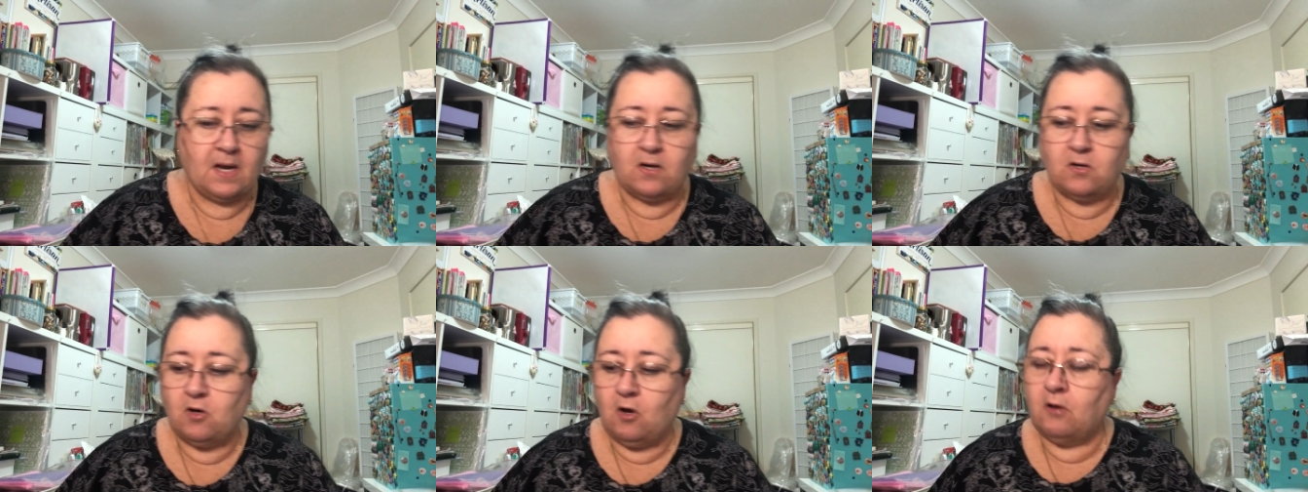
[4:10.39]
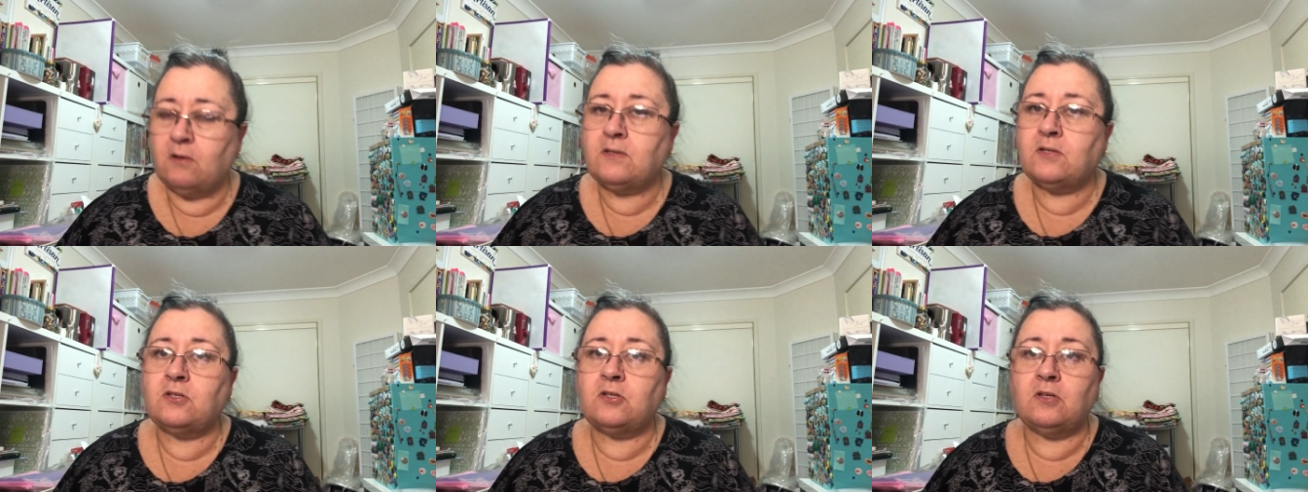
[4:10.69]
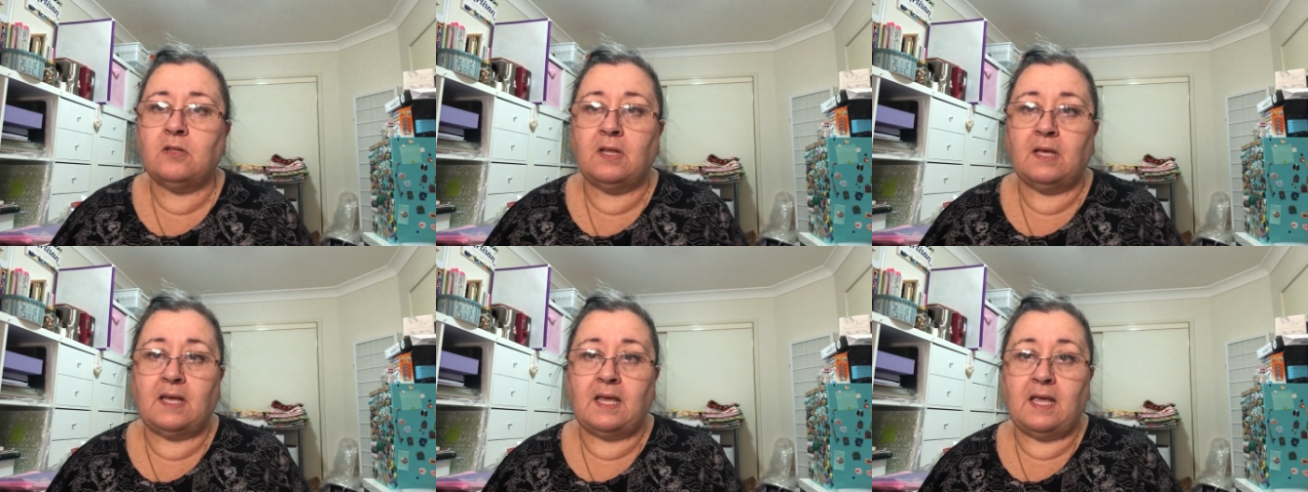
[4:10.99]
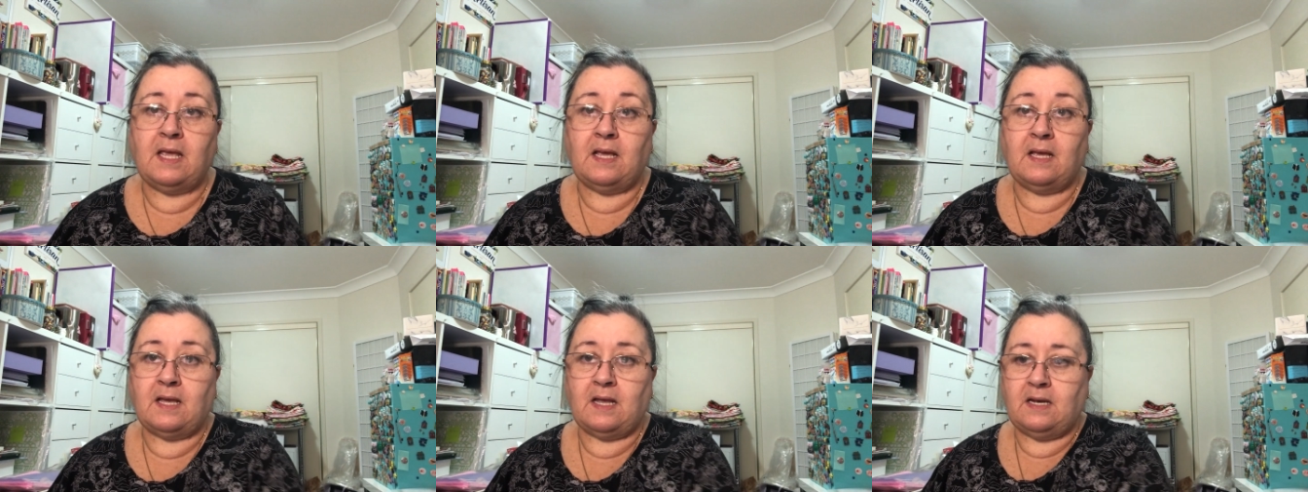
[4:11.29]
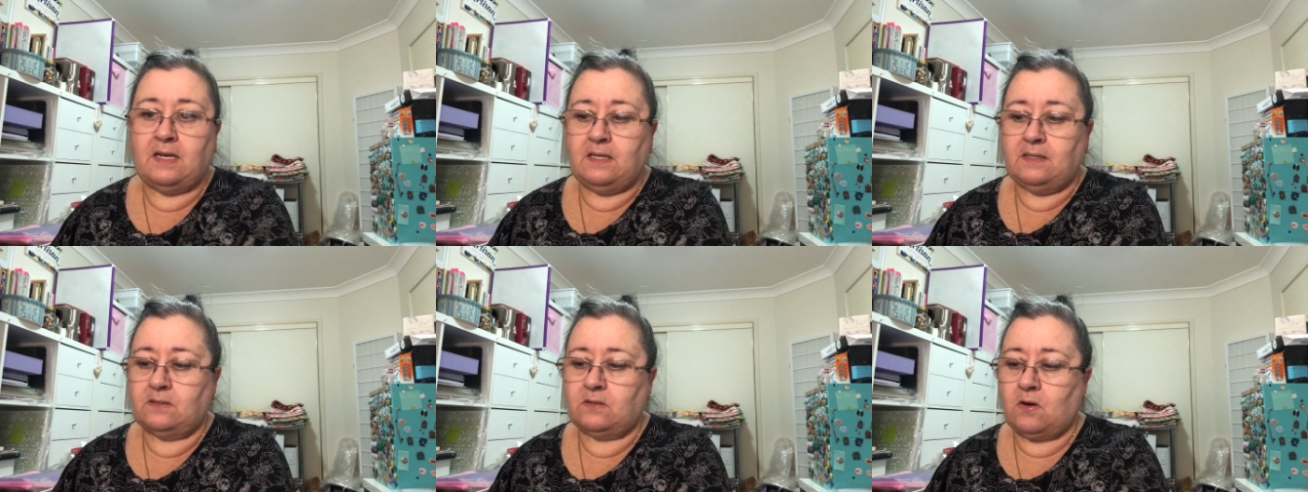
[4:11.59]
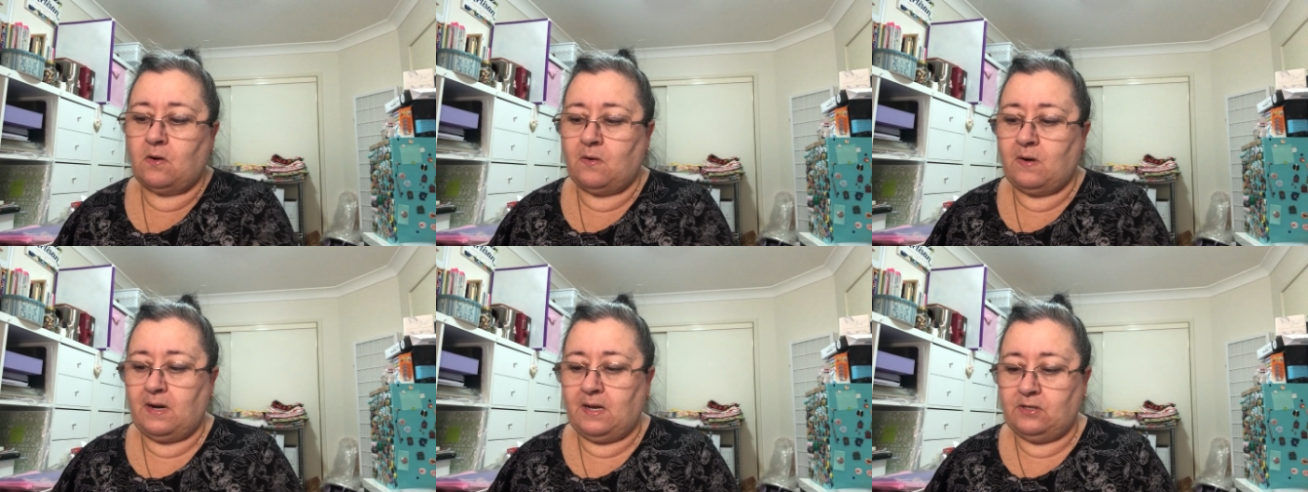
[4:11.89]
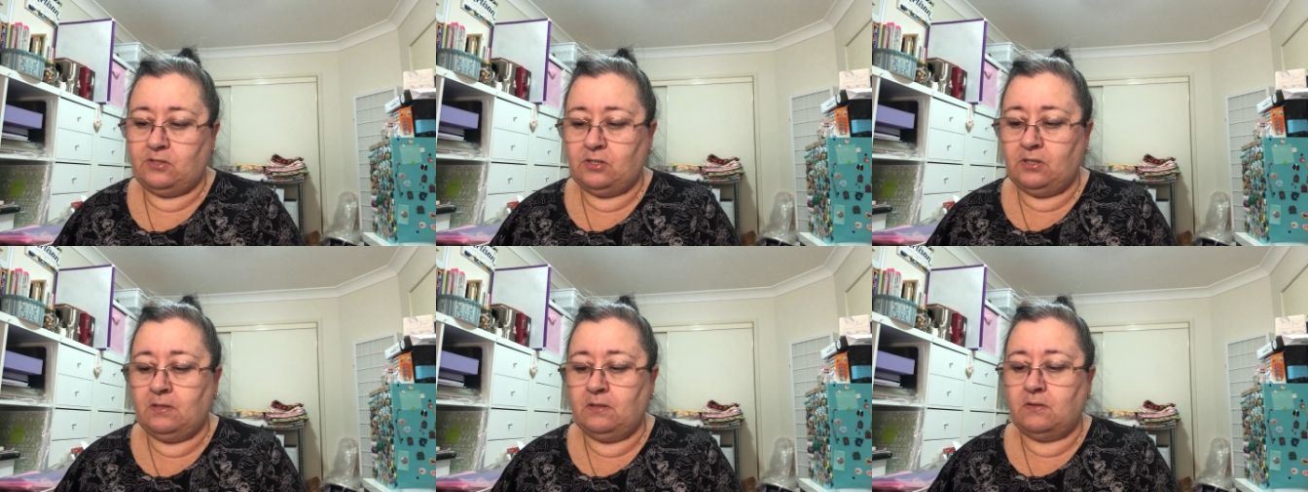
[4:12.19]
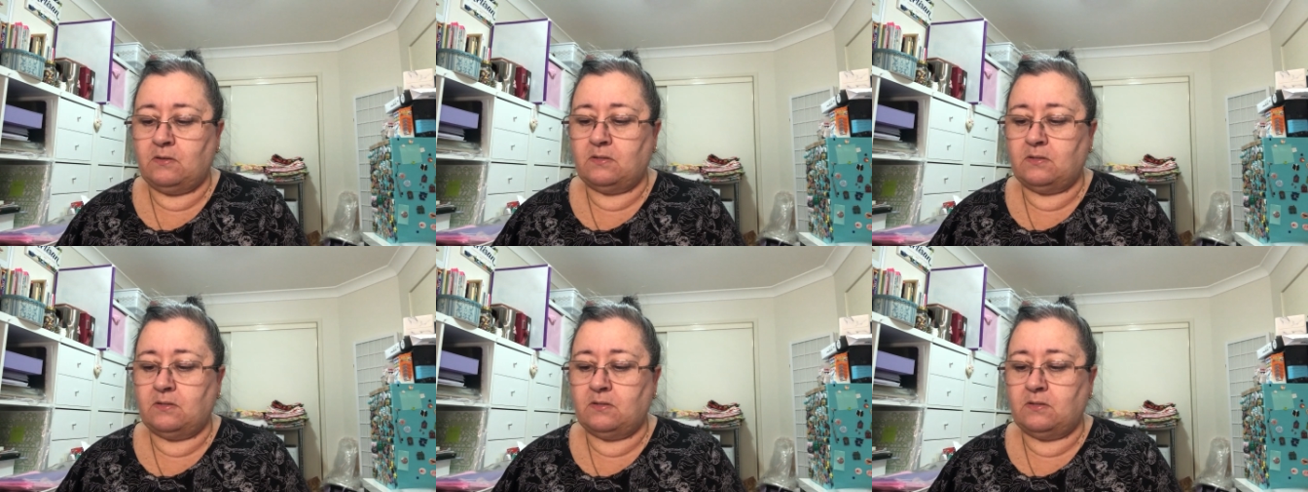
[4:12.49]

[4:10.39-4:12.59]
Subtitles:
nod to the king and his coronation,